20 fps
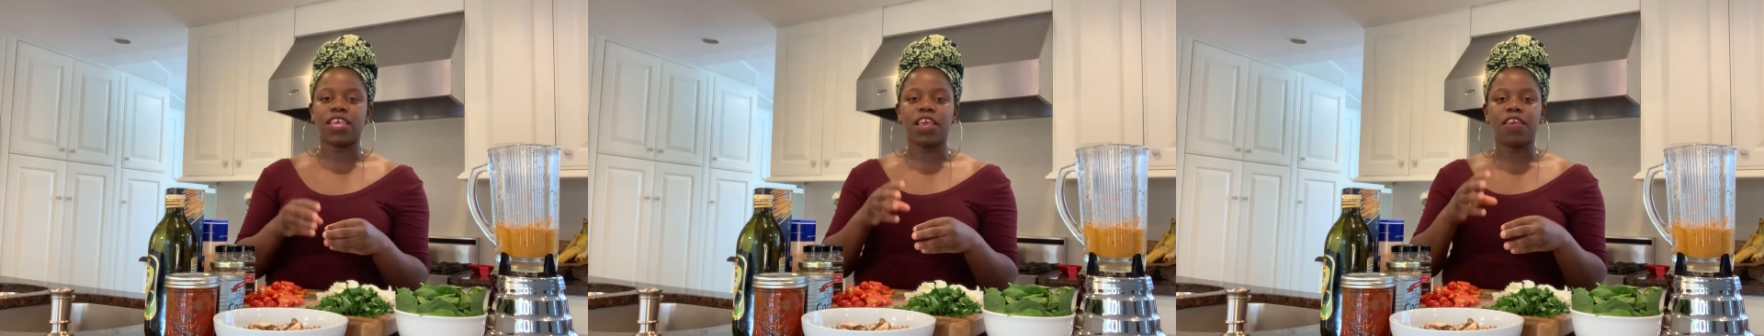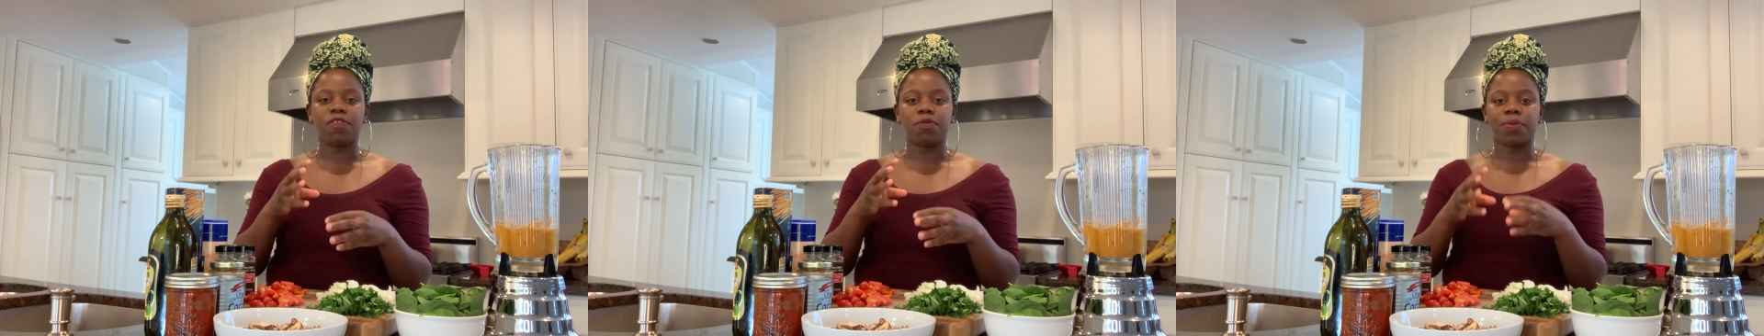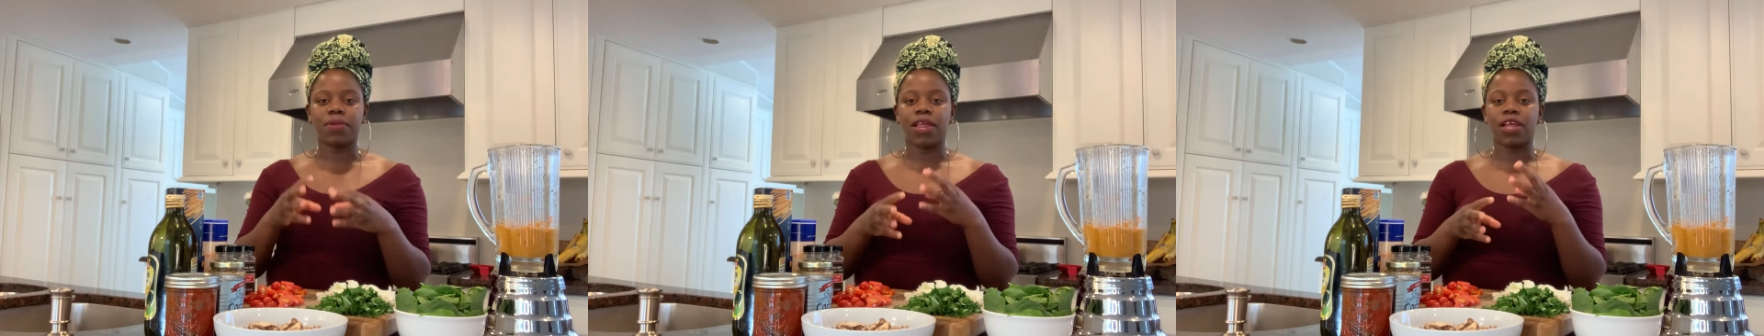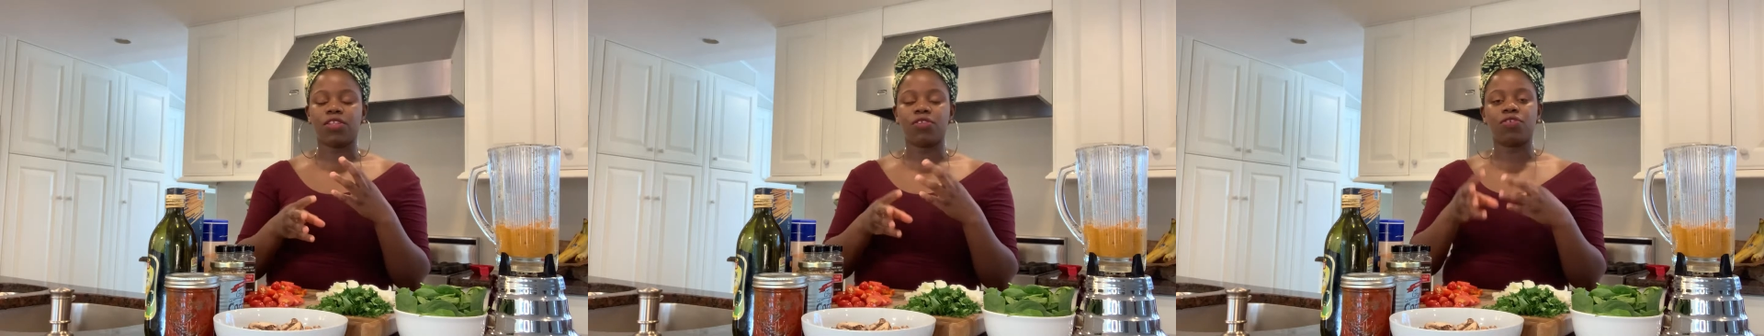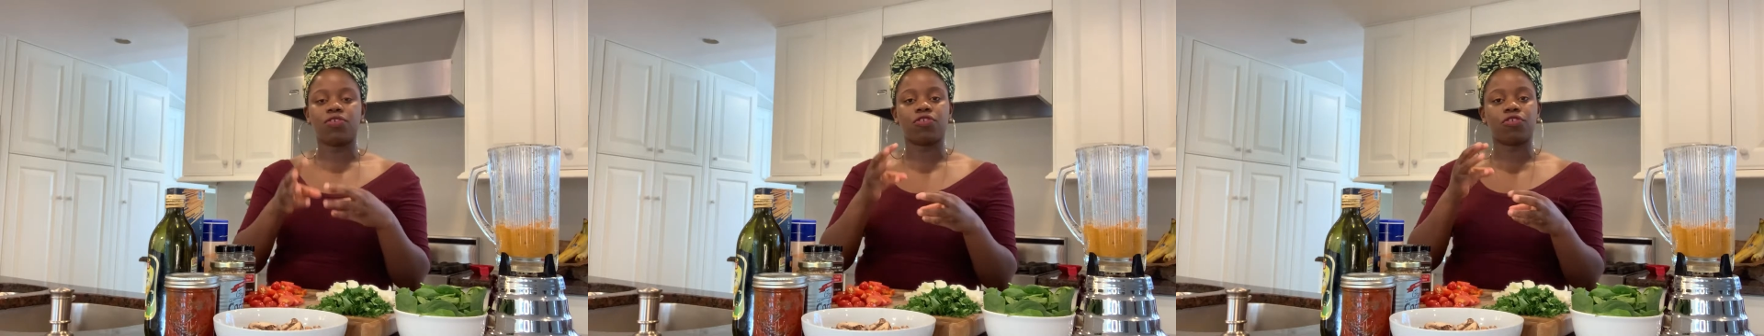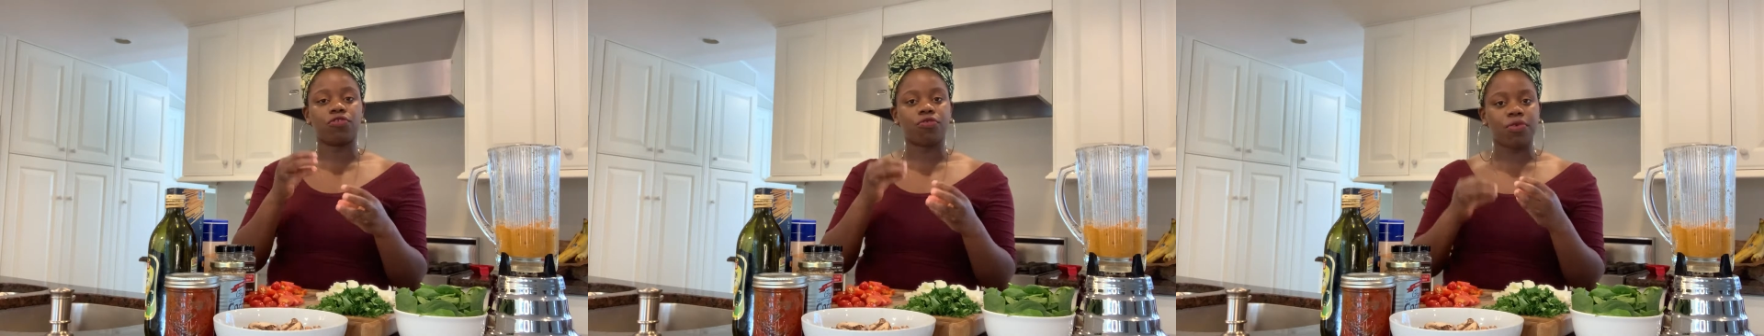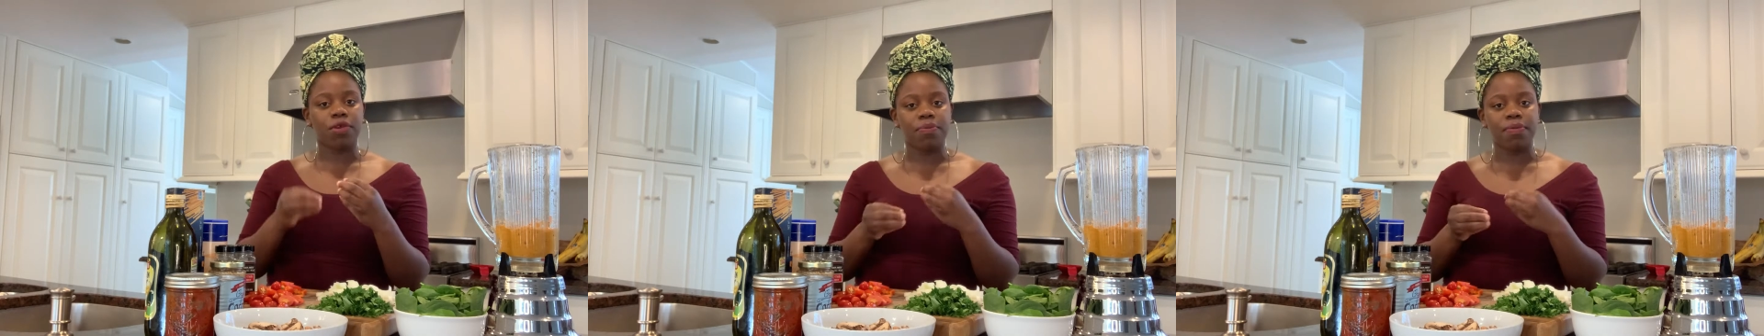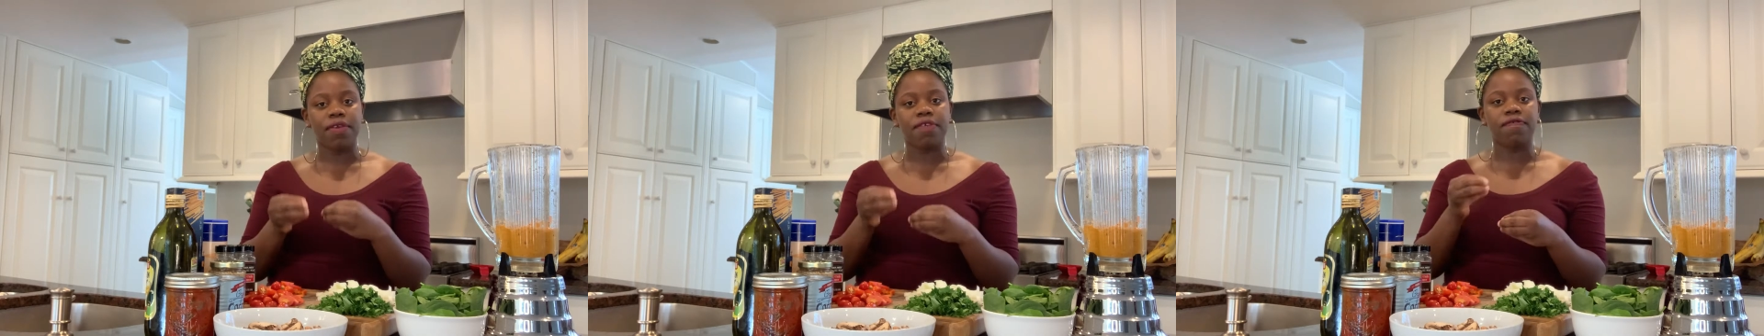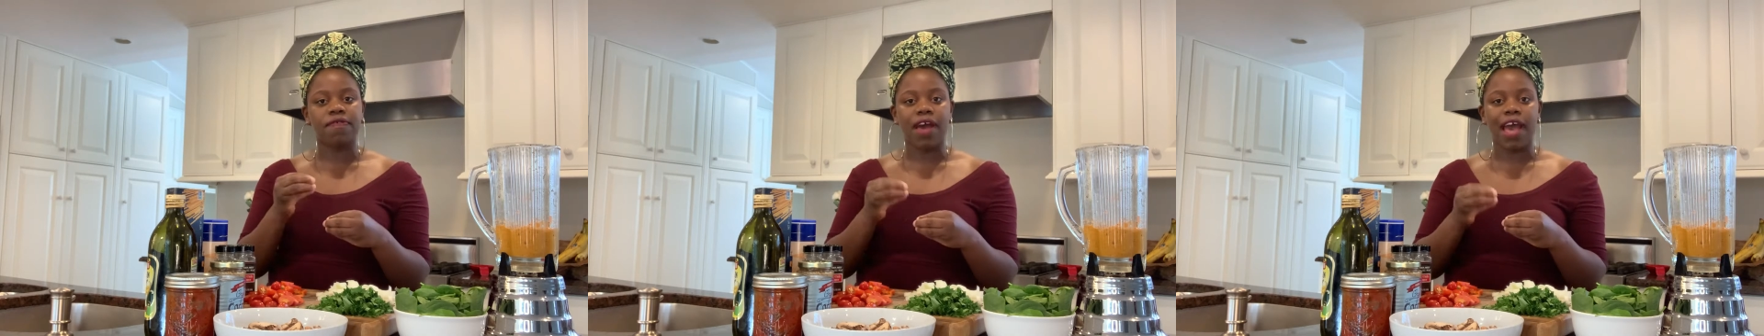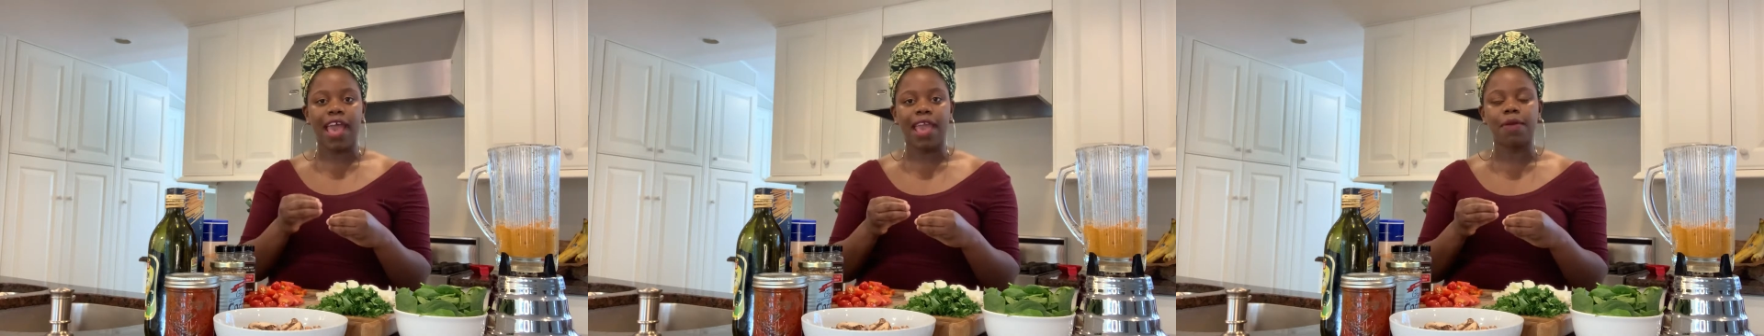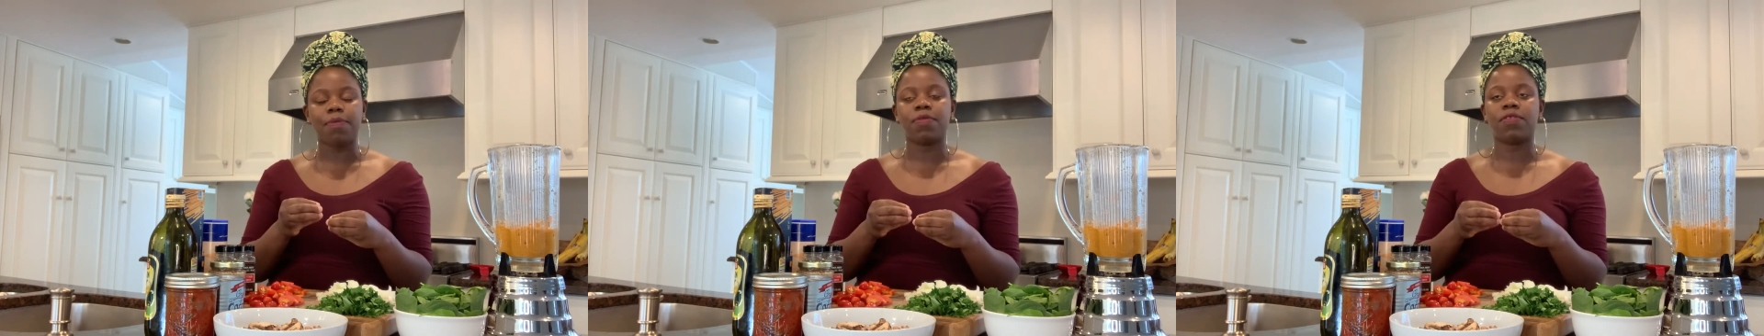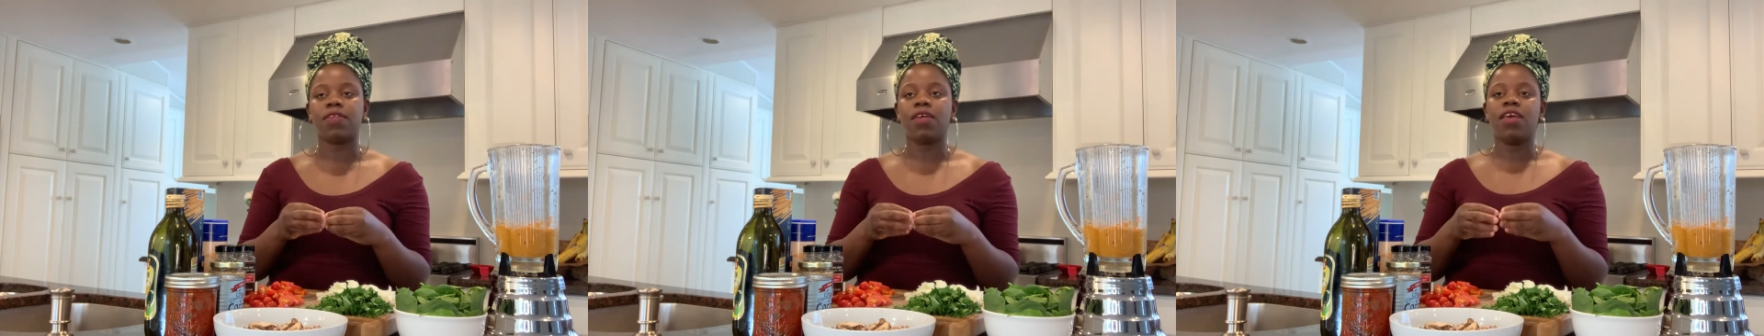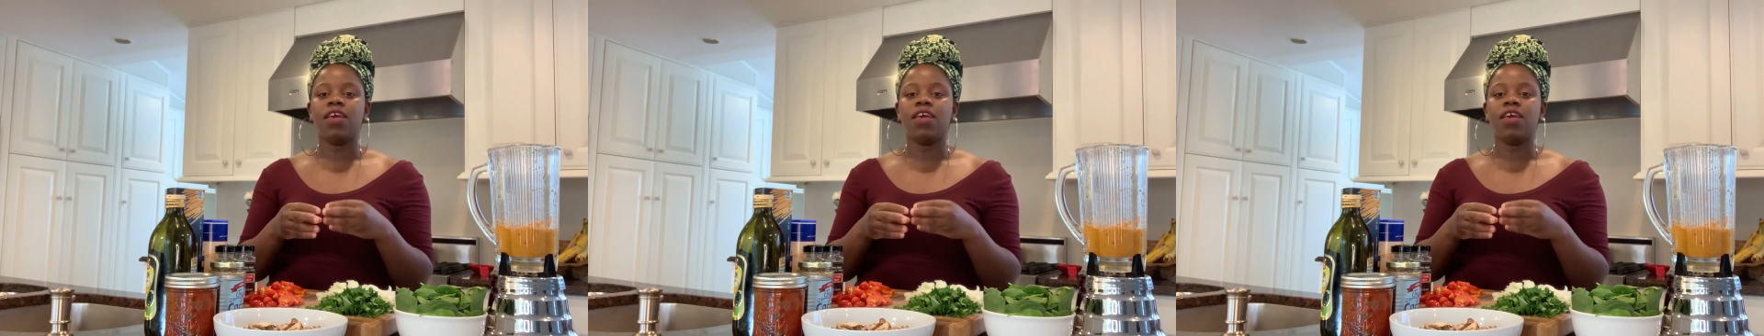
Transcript: gives me like those creamy vibes.